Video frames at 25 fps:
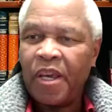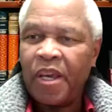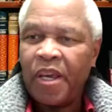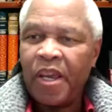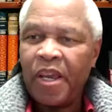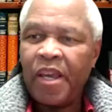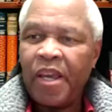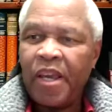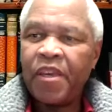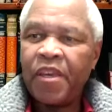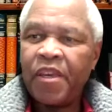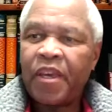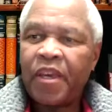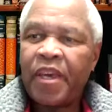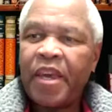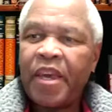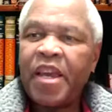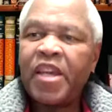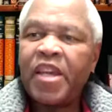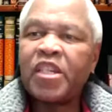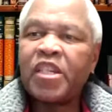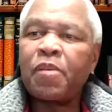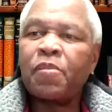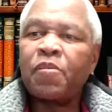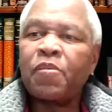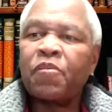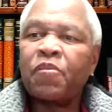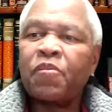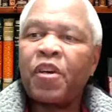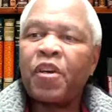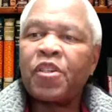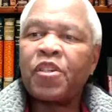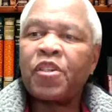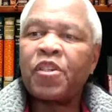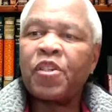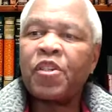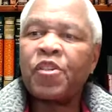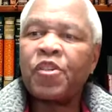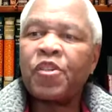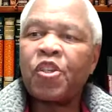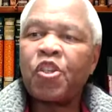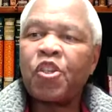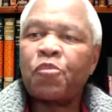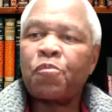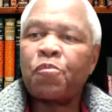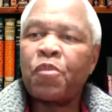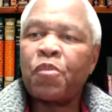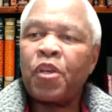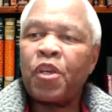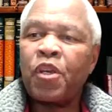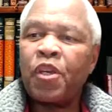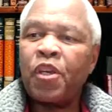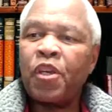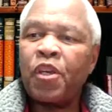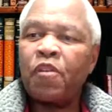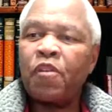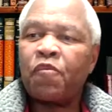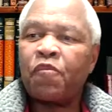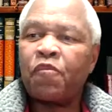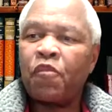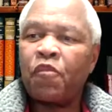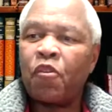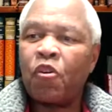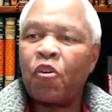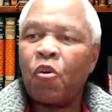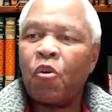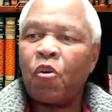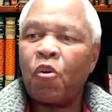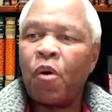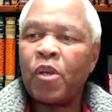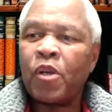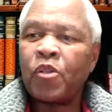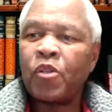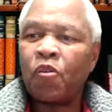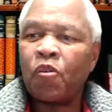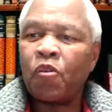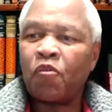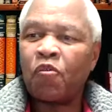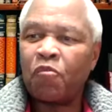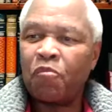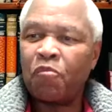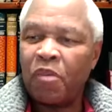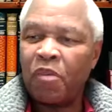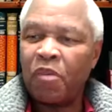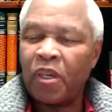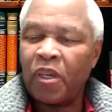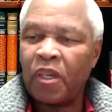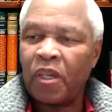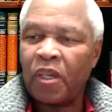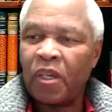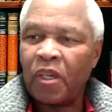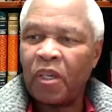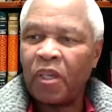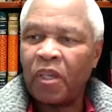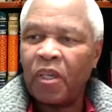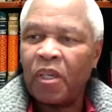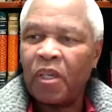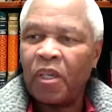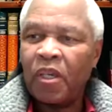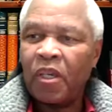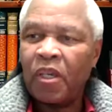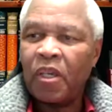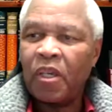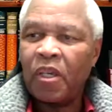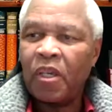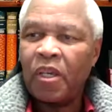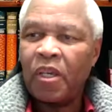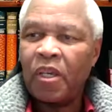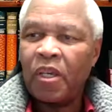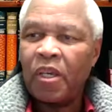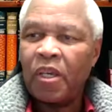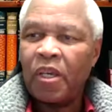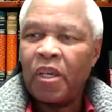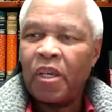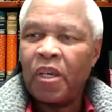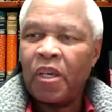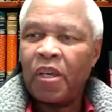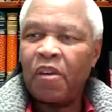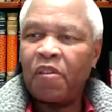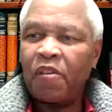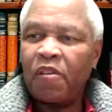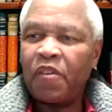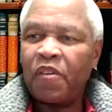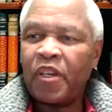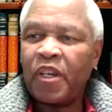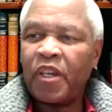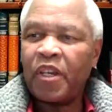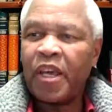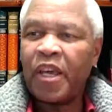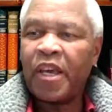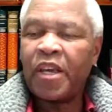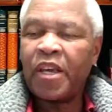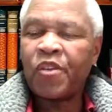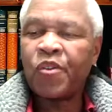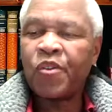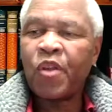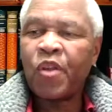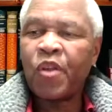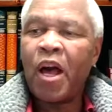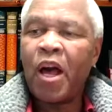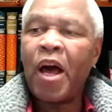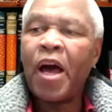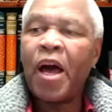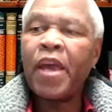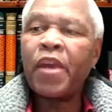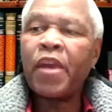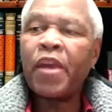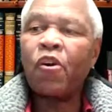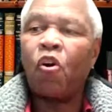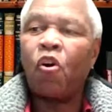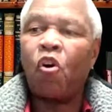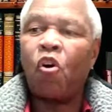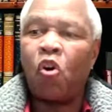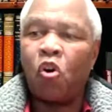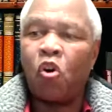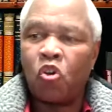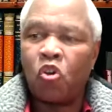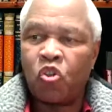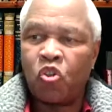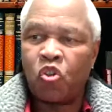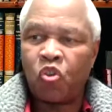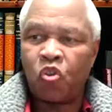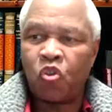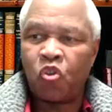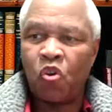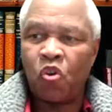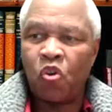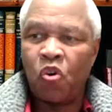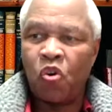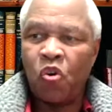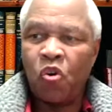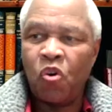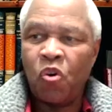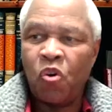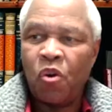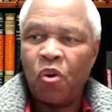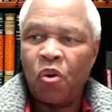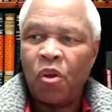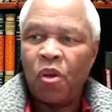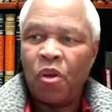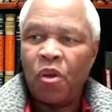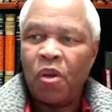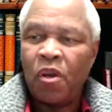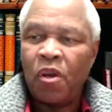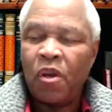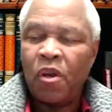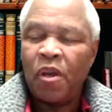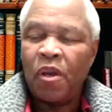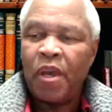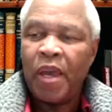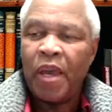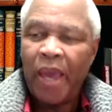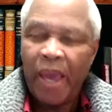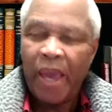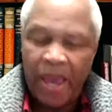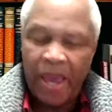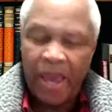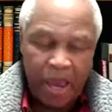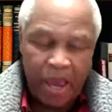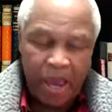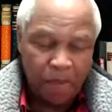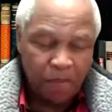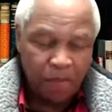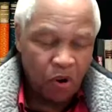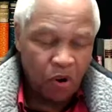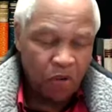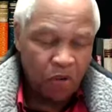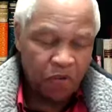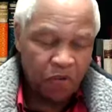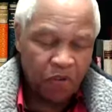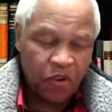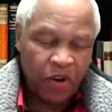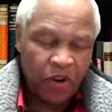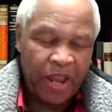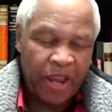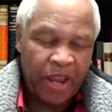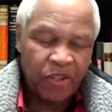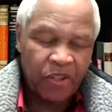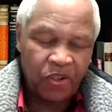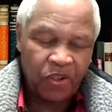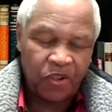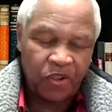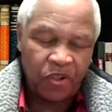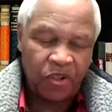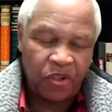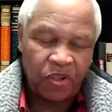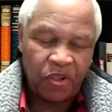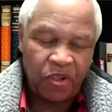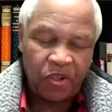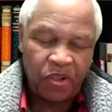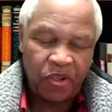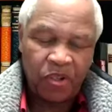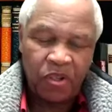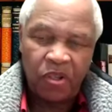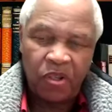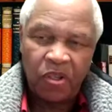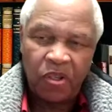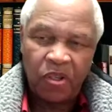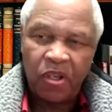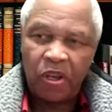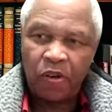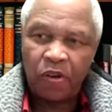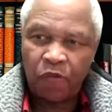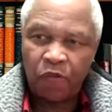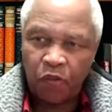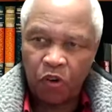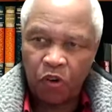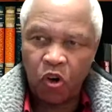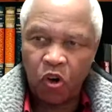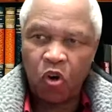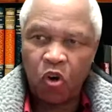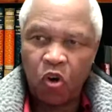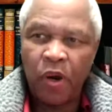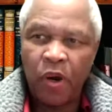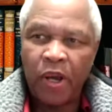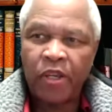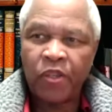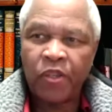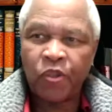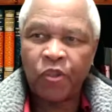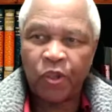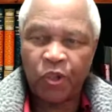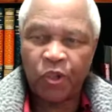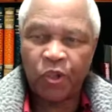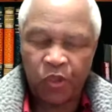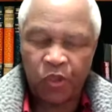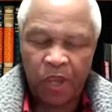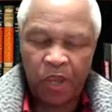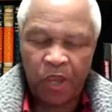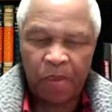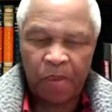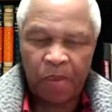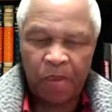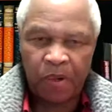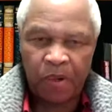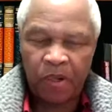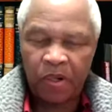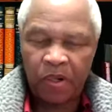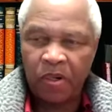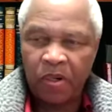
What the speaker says: In the King James Version, it says, be ye followers of me, even as I also am of Christ. A follower is a disciple.